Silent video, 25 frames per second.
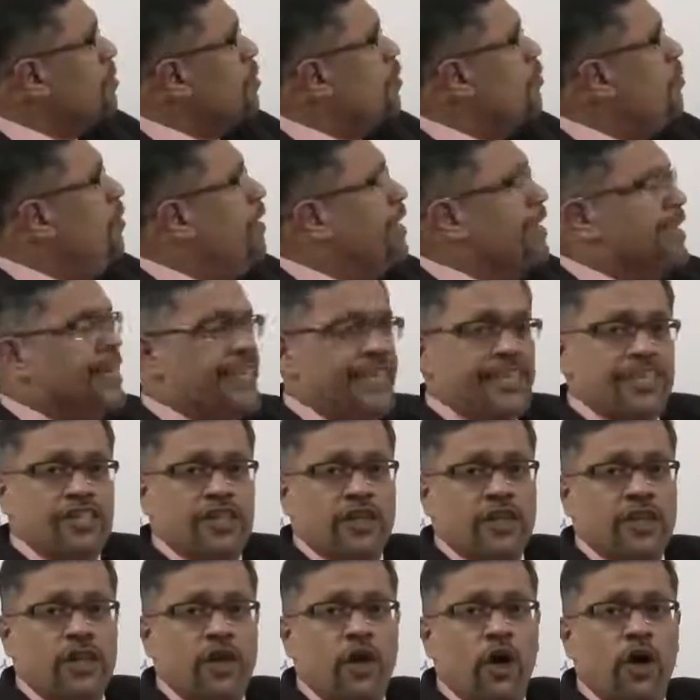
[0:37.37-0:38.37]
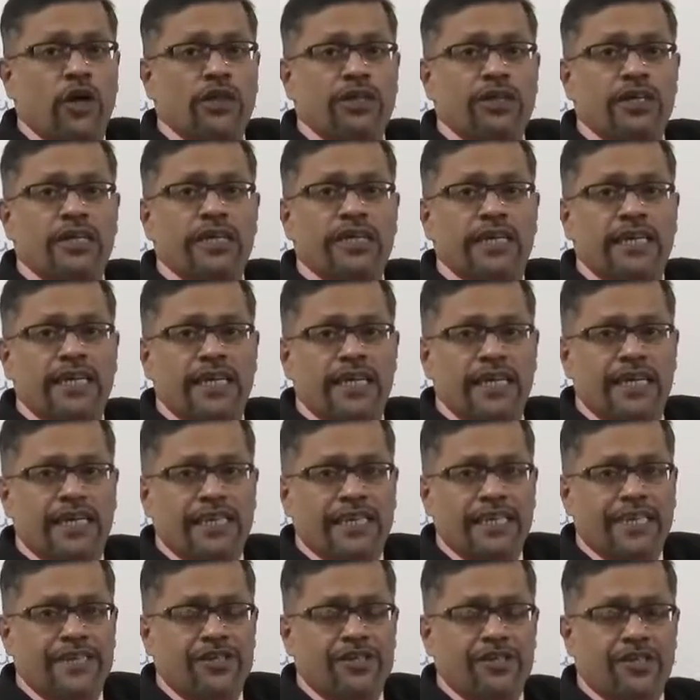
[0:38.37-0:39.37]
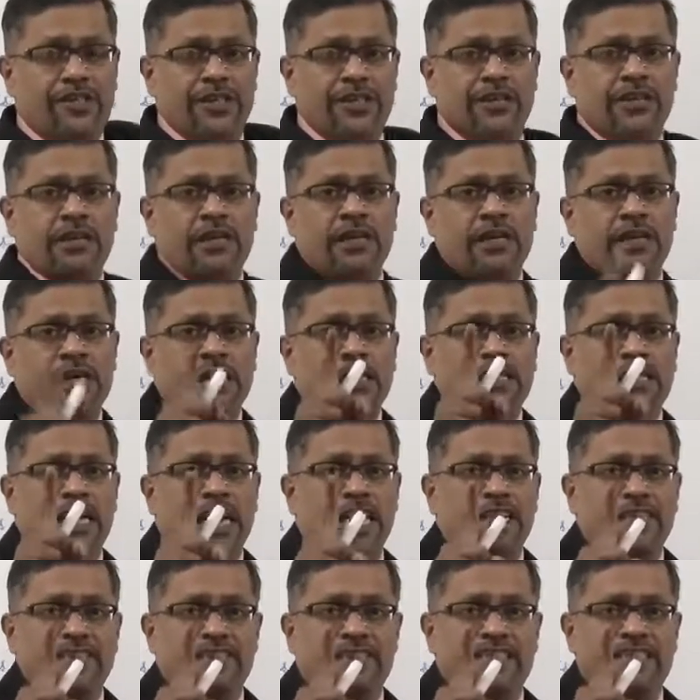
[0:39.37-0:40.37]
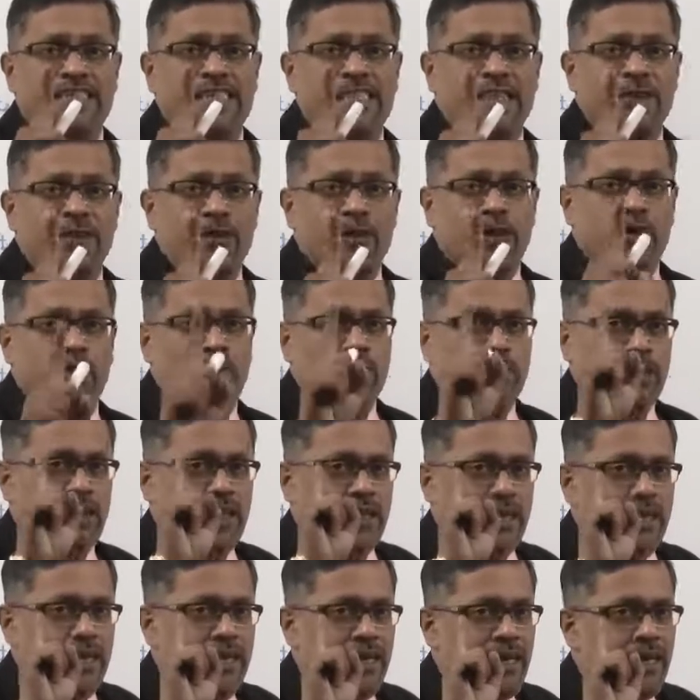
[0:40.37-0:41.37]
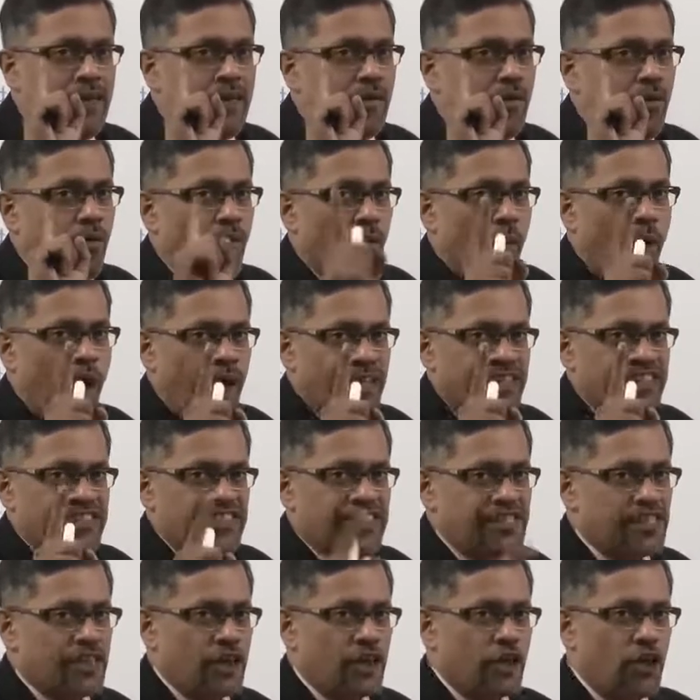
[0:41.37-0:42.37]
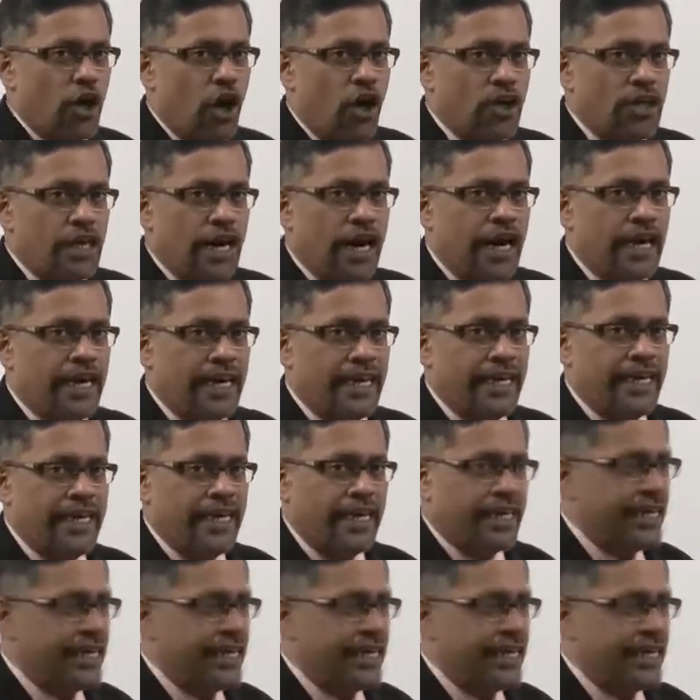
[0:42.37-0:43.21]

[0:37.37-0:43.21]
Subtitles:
when it is non-recurring in nature, that is received only once, not again and